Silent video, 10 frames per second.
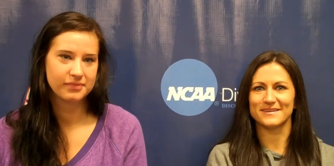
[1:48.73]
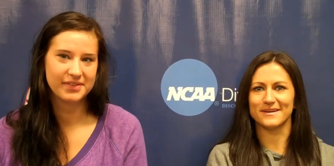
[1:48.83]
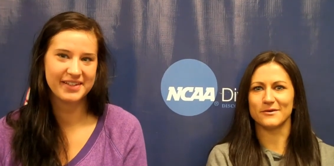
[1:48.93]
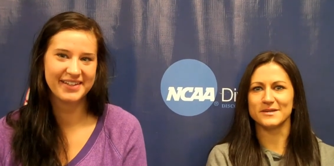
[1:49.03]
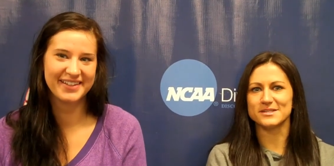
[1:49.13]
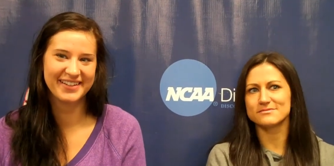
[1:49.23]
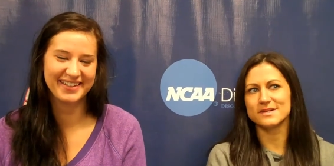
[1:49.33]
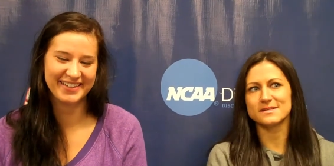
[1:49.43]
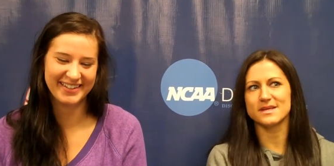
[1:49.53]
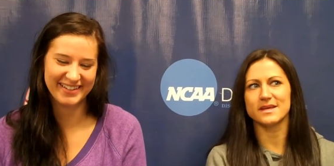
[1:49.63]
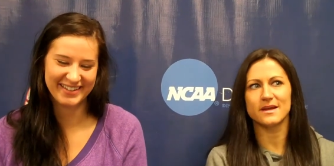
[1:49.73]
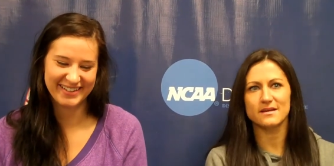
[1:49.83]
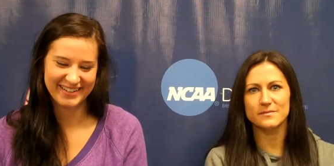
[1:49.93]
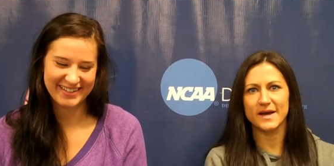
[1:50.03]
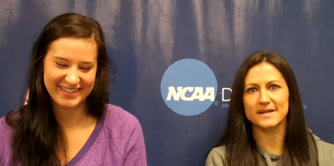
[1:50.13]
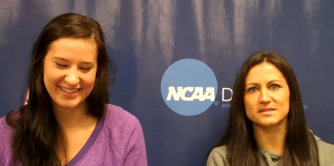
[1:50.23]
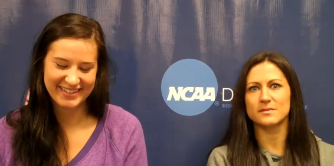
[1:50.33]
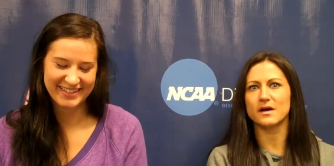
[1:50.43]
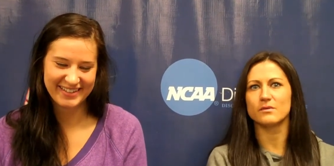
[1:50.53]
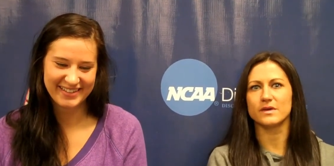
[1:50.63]
Speaker 1: You know, we just we didn't take care of the
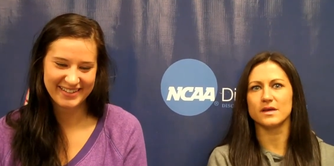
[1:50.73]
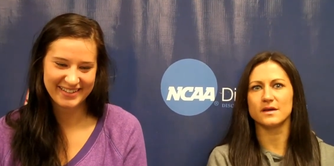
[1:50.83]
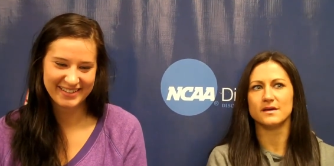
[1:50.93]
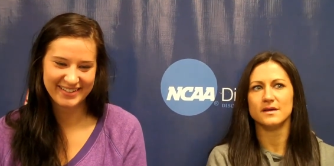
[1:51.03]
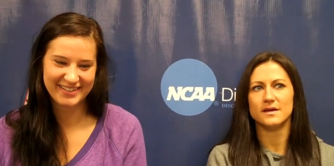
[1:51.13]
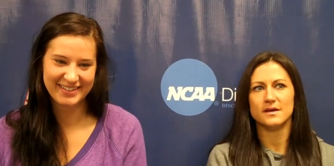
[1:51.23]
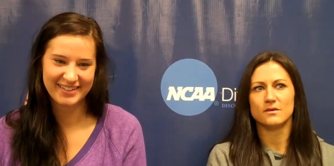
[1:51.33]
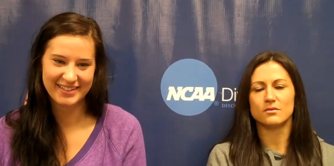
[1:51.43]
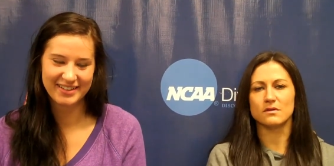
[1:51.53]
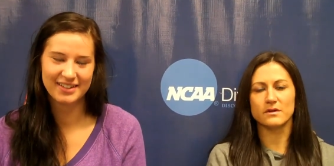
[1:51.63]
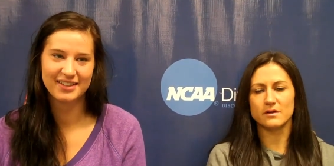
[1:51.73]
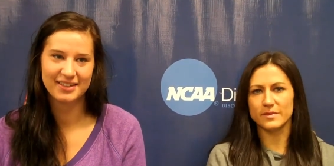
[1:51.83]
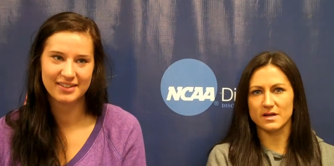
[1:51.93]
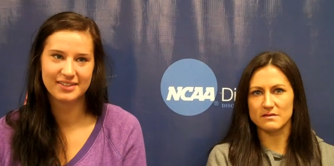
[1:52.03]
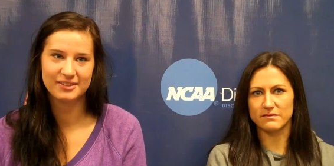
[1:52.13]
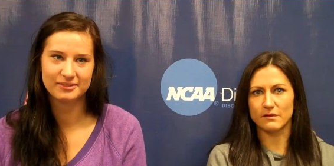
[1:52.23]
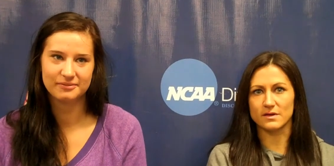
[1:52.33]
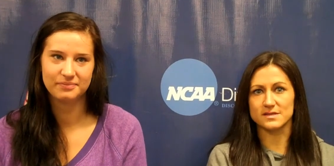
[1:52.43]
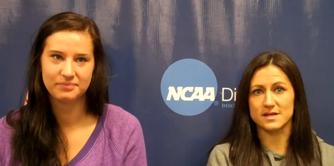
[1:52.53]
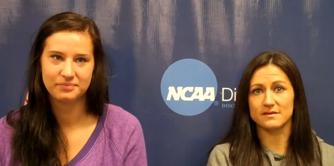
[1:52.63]
basketball. We were a little bit
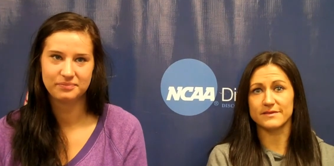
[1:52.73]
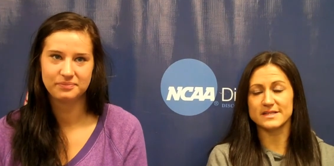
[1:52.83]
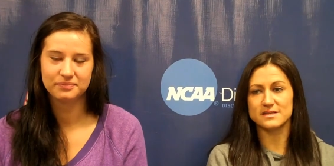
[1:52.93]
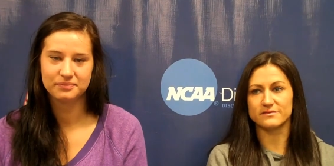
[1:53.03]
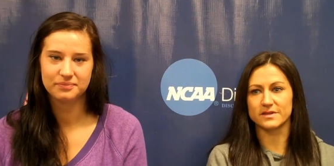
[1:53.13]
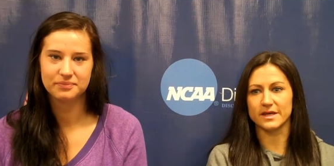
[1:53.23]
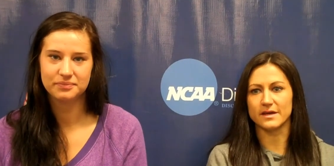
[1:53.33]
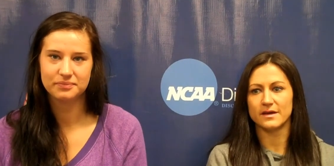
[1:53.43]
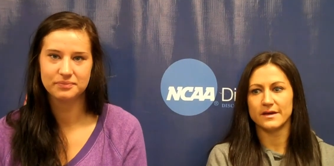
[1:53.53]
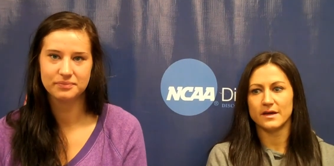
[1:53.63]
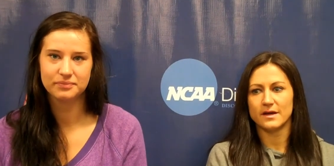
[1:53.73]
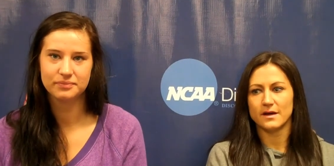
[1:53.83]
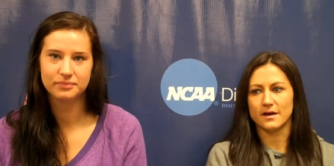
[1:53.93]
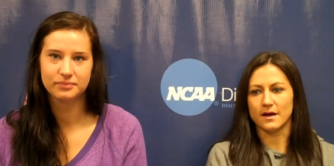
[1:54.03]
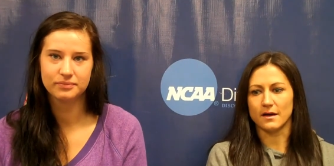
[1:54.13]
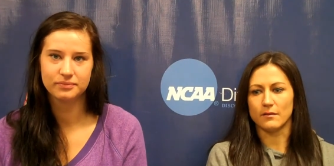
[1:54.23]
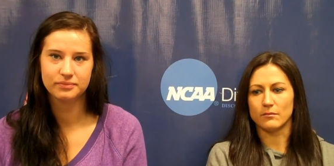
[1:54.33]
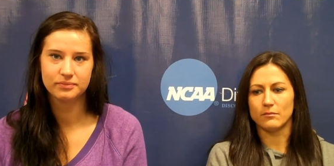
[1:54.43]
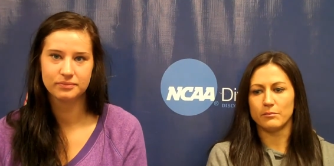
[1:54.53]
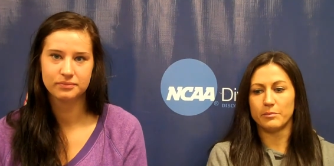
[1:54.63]
unfocused offensively. Um,
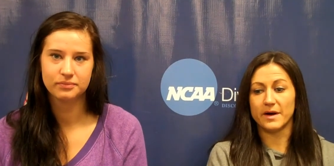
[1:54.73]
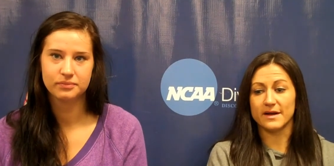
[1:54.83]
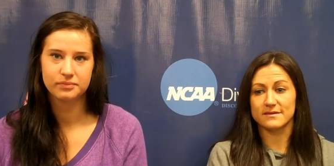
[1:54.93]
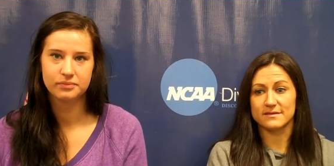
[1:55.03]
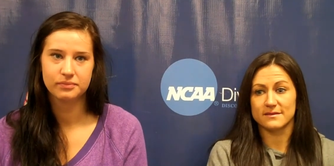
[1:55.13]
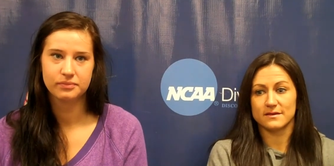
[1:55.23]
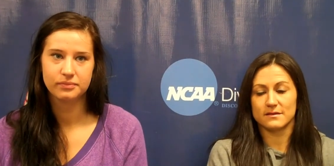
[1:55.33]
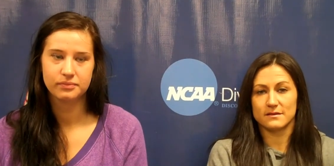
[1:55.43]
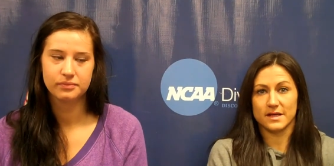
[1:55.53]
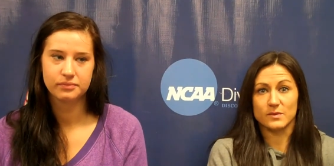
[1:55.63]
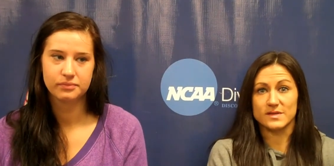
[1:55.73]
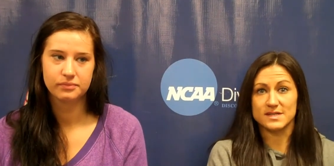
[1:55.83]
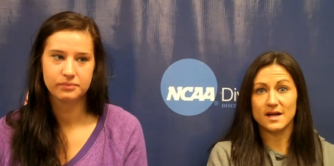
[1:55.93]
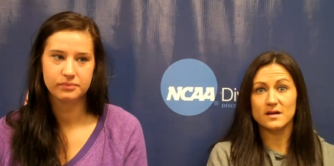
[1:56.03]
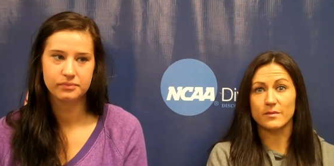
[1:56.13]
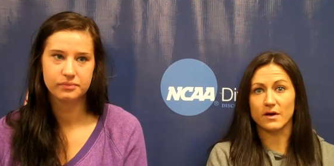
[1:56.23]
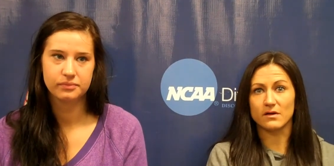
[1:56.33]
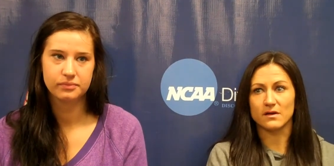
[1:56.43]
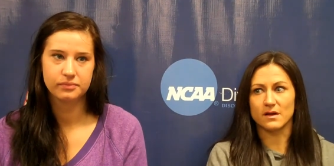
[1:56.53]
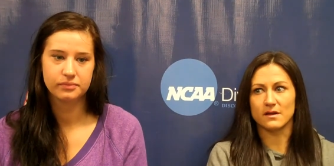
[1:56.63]
but like we talk
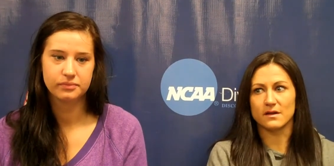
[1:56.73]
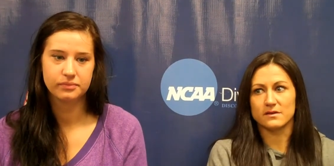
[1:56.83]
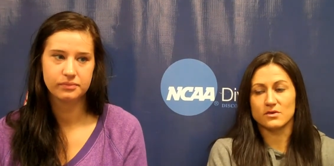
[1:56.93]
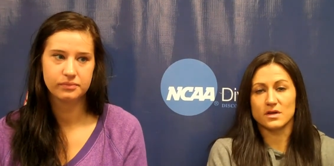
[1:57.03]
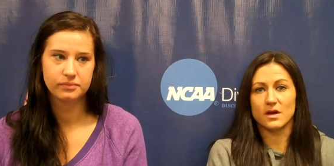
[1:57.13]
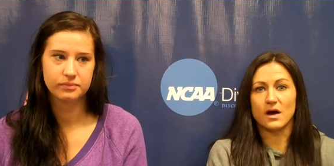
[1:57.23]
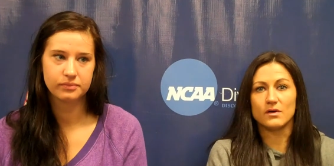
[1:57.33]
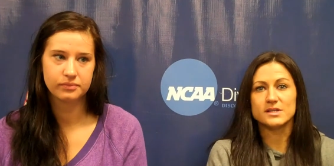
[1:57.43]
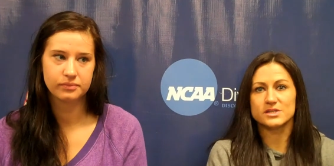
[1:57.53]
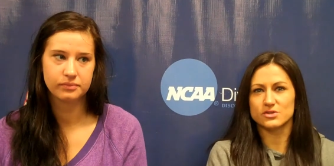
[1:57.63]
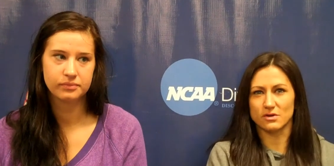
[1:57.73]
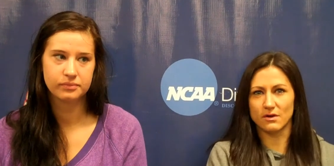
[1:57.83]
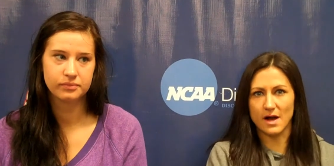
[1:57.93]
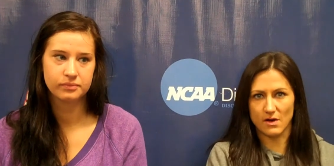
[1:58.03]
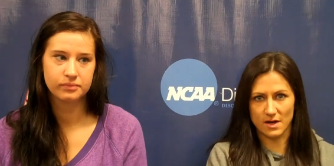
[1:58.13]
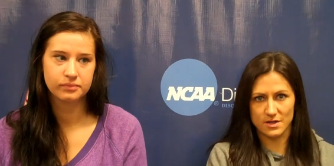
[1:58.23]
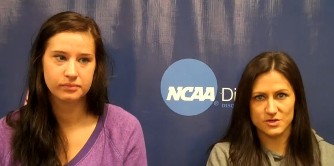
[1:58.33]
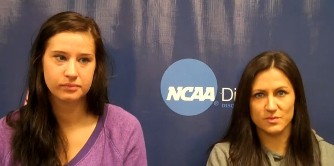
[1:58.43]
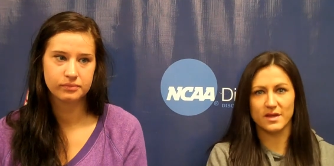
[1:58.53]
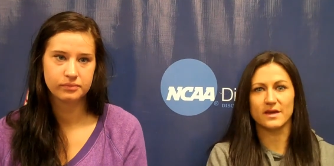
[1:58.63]
about, uh, you can always control how hard
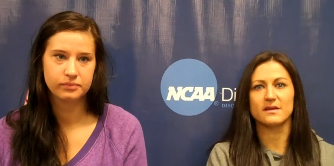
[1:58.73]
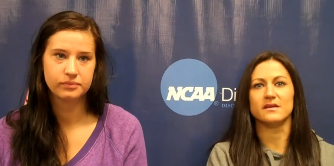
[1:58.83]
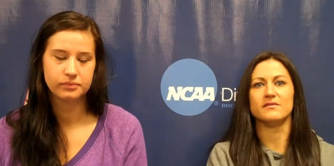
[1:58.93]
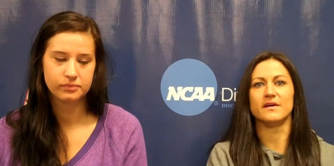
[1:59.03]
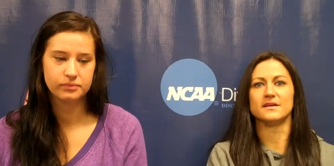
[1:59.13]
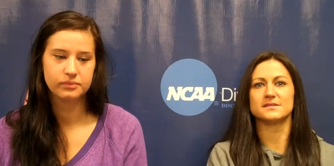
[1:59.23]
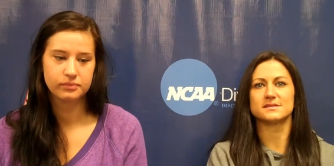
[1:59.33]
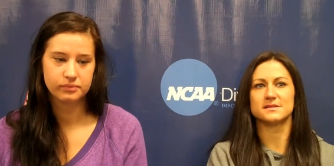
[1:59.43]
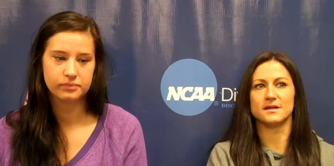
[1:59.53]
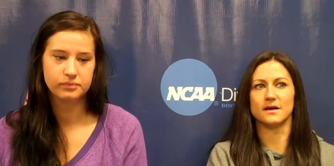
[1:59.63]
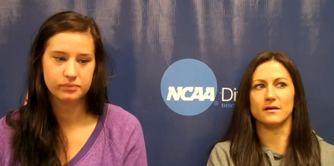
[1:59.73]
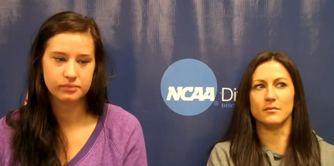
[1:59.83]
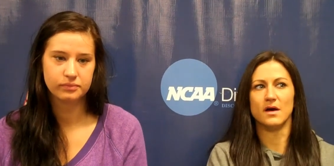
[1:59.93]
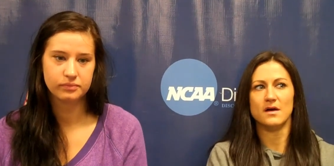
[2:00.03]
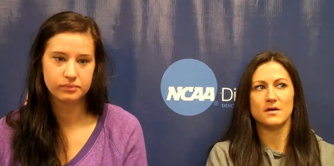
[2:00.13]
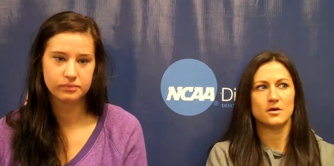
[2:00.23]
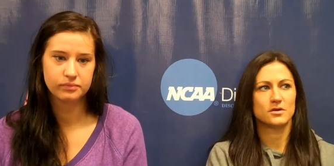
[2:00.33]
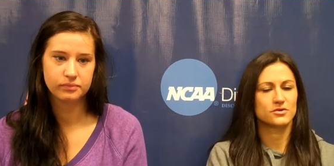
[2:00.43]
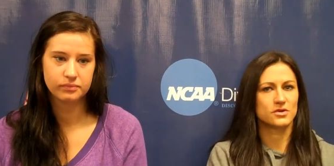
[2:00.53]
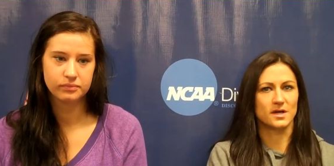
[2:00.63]
you play on defense, um,
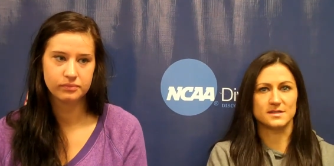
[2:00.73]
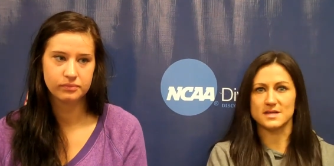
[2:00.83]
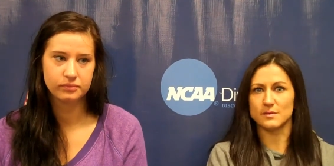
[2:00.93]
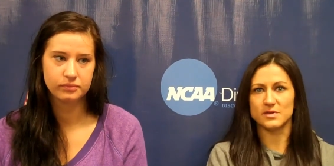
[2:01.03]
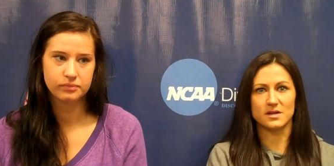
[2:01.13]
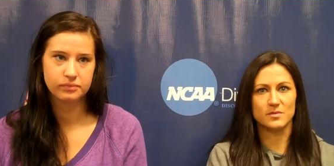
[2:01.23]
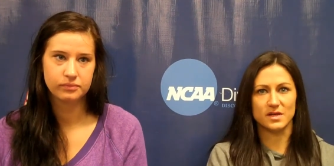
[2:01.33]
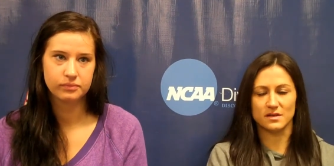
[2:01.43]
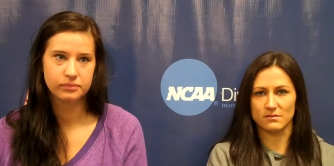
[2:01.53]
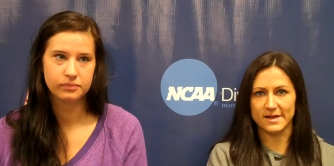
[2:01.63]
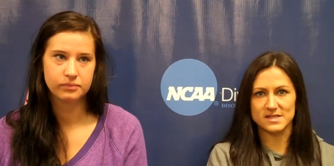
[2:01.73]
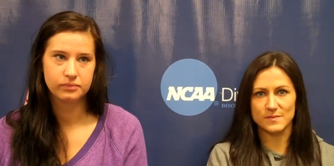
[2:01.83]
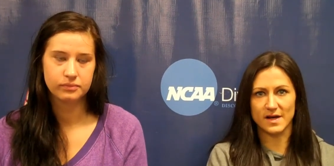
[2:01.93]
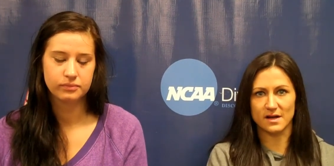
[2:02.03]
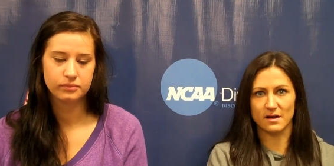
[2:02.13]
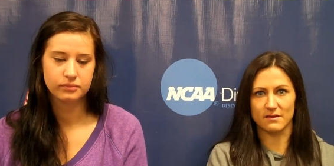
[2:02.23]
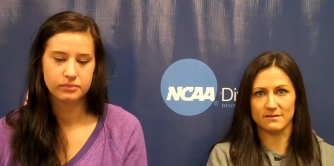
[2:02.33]
attempting to be in the right spot all the